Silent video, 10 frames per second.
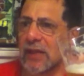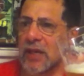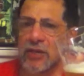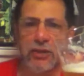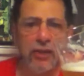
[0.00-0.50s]

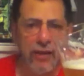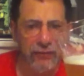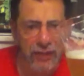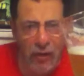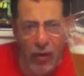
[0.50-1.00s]

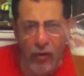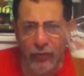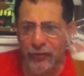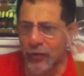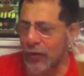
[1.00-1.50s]
Schlafly
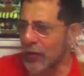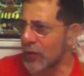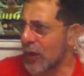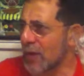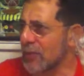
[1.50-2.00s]

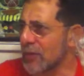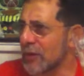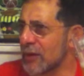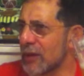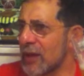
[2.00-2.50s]
also, I
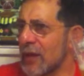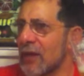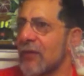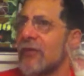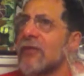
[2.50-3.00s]

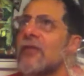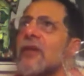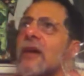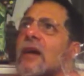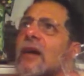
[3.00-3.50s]
believe,
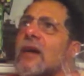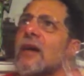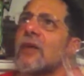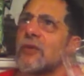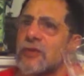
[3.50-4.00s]

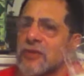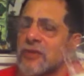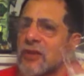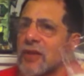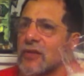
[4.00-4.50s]
which is
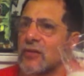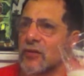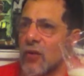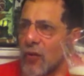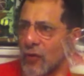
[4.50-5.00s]
in St.
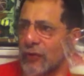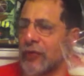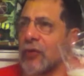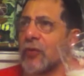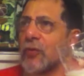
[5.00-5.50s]
Louis,
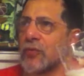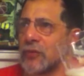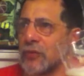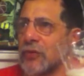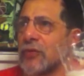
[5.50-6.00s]
also
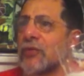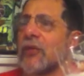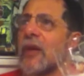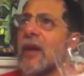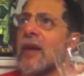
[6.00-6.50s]

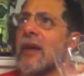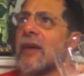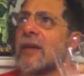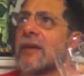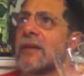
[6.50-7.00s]
brews a